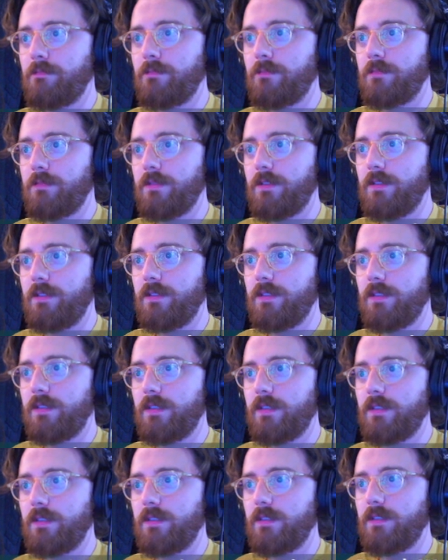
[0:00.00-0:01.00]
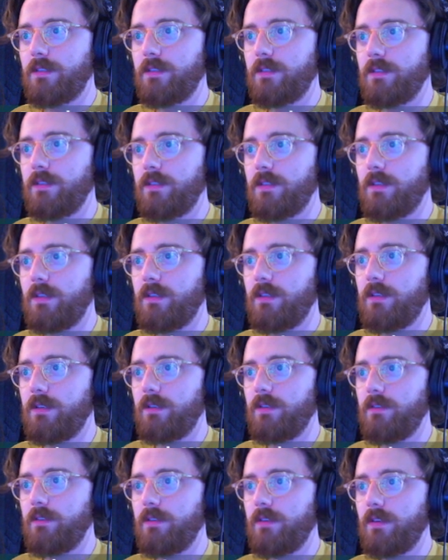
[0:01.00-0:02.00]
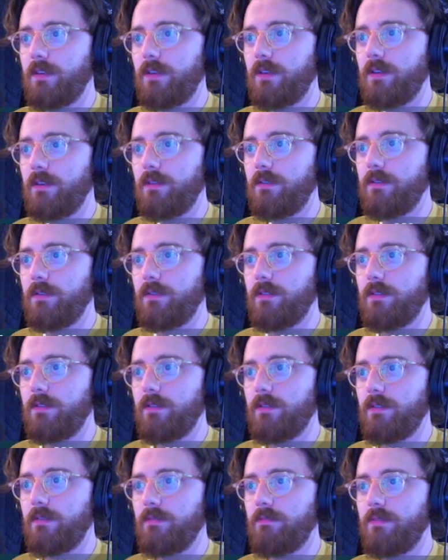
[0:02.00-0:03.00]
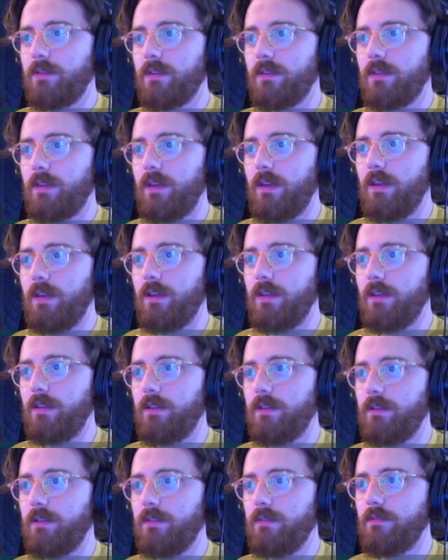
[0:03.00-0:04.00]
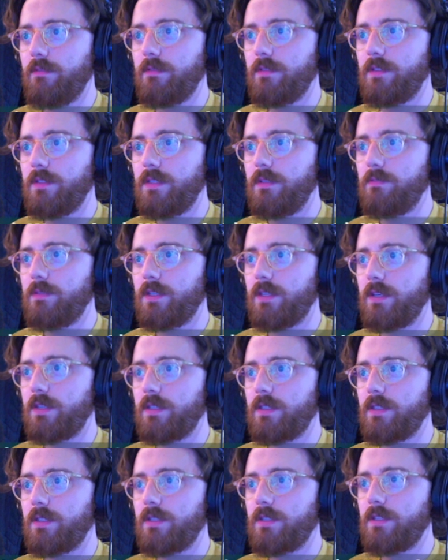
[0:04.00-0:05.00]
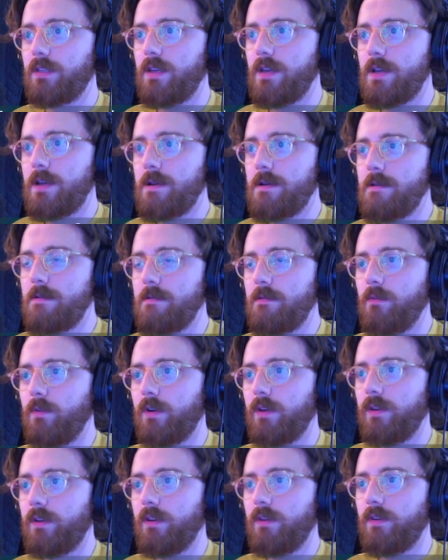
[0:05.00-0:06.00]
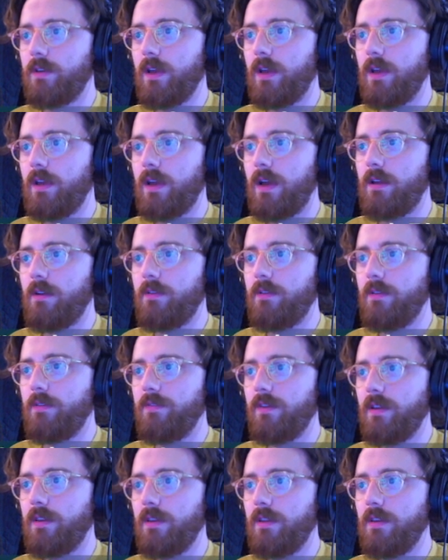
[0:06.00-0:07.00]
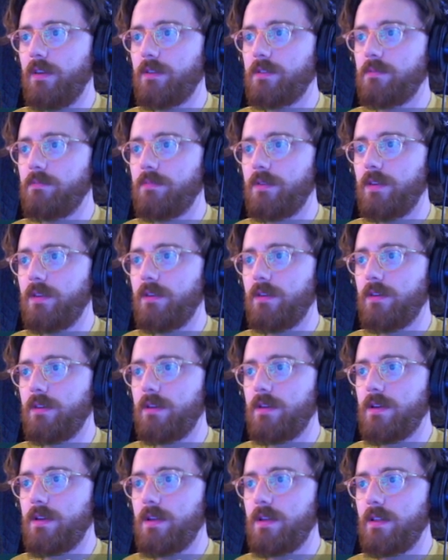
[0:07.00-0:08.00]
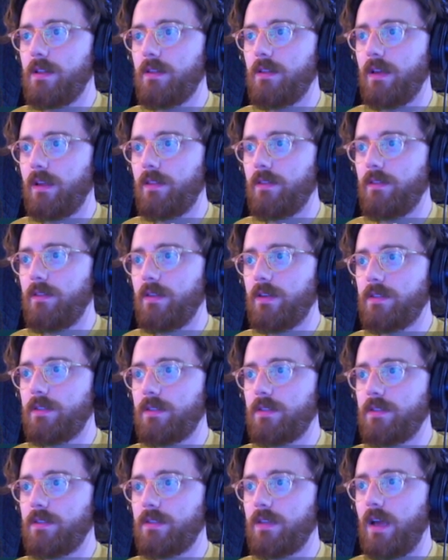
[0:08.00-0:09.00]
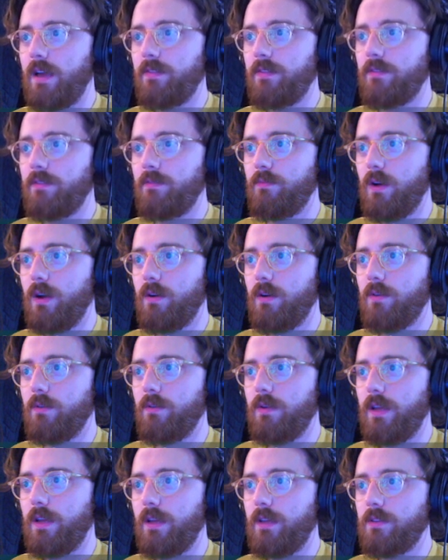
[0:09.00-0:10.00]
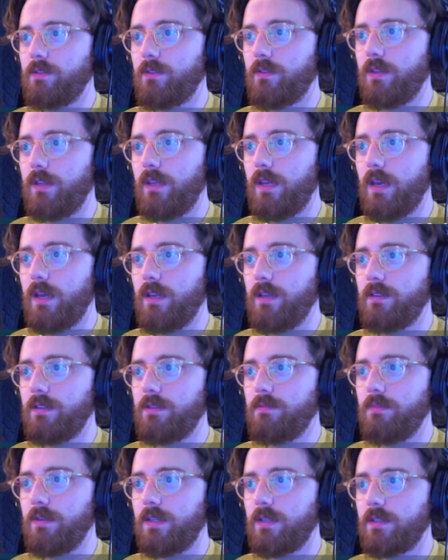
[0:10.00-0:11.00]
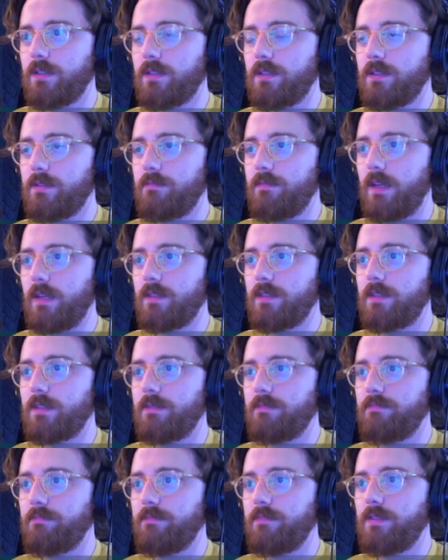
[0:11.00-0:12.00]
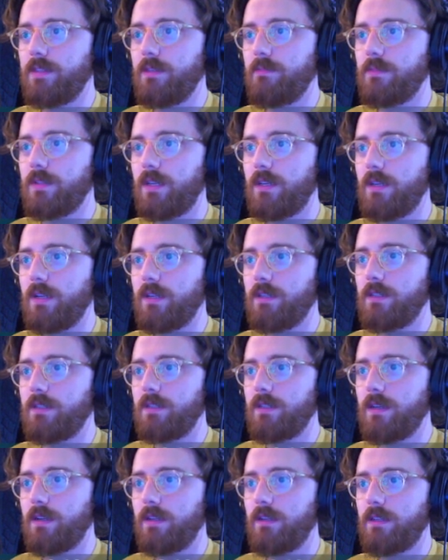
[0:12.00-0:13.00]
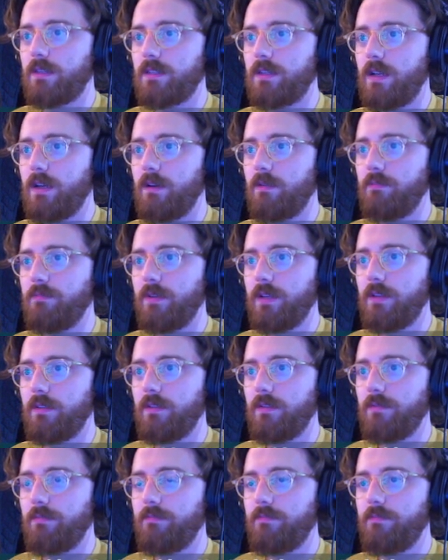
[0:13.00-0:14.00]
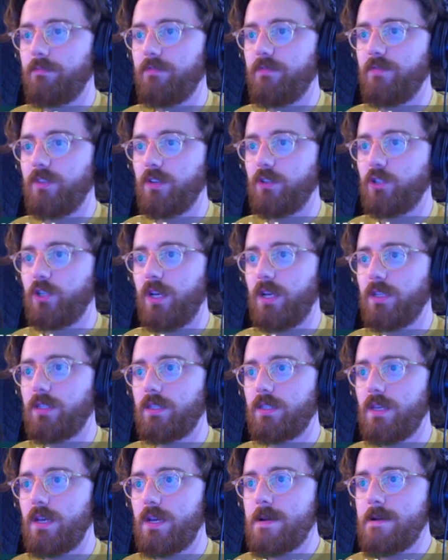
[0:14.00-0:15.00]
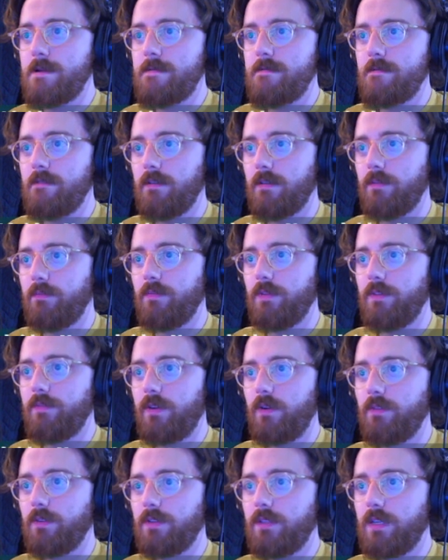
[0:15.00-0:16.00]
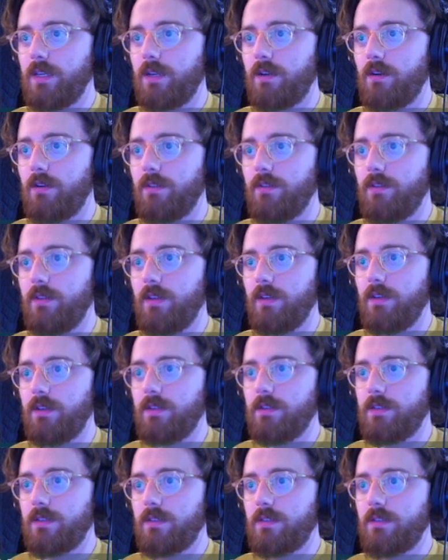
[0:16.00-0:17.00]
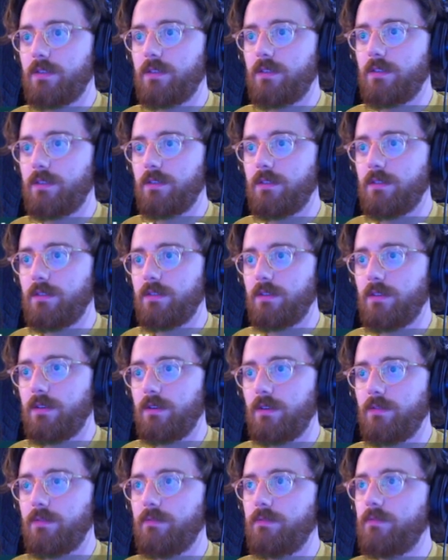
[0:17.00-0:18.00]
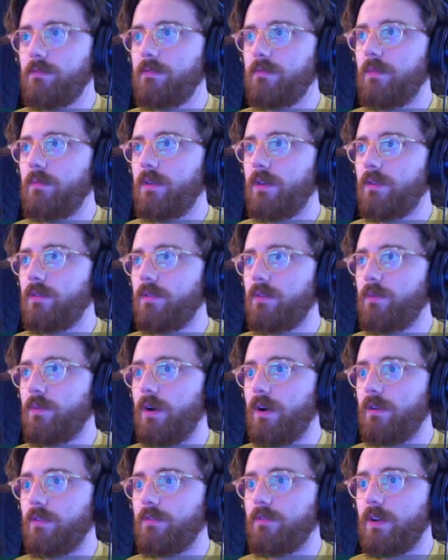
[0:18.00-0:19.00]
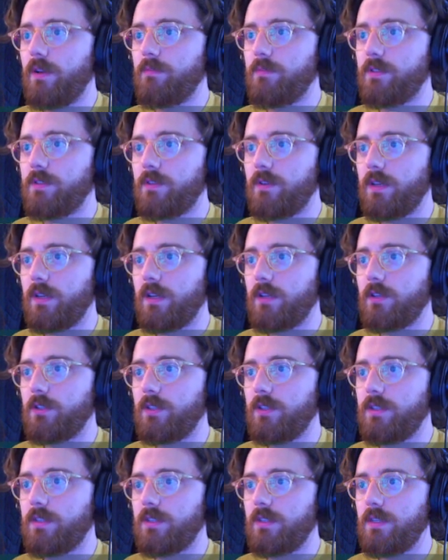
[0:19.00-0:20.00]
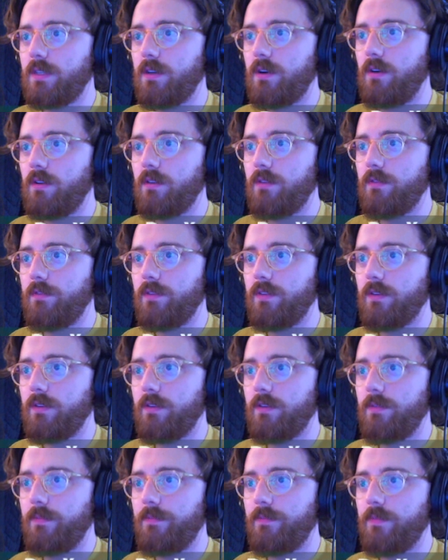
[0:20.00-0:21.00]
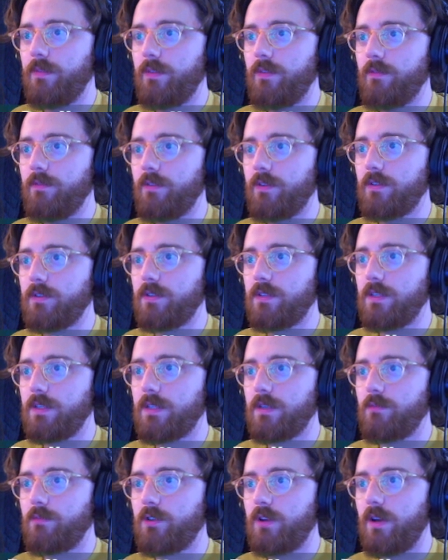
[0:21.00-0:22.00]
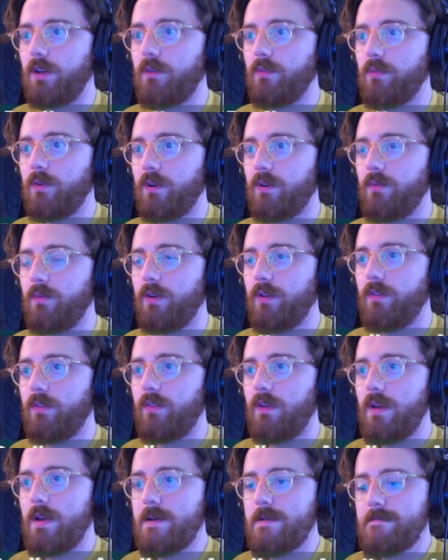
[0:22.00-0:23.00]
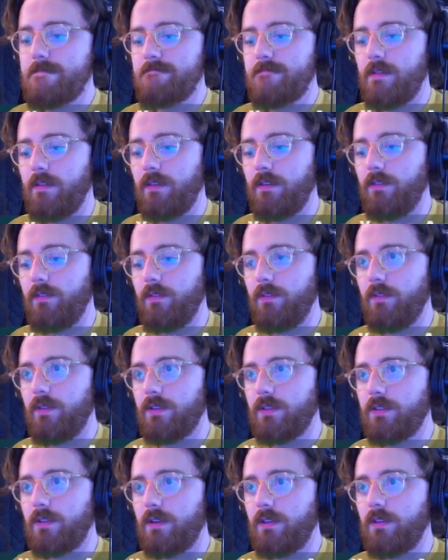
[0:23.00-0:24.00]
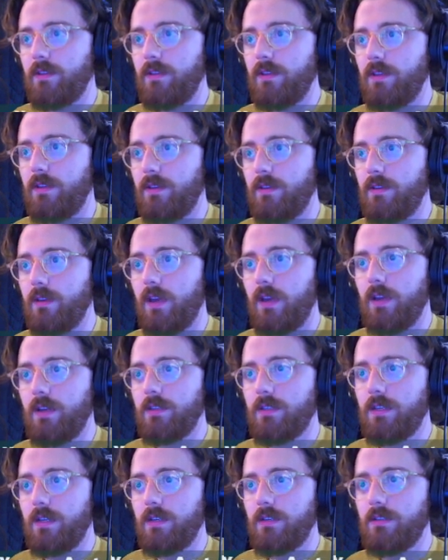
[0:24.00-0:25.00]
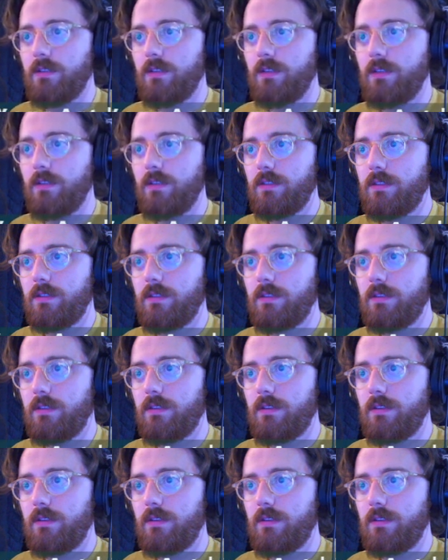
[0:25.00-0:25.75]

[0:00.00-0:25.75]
This is a silly little thing, but hey, you know, this seems like it's working okay. I don't know if I need it to be like this at, whoa, hey, toward the end, because that's seems unnecessary. That's not how big the fish gets. But if I were to take all these, oh, let me go into wireframe so I can actually see all of the vertices I'm trying to work with, and then do this on the x-axis.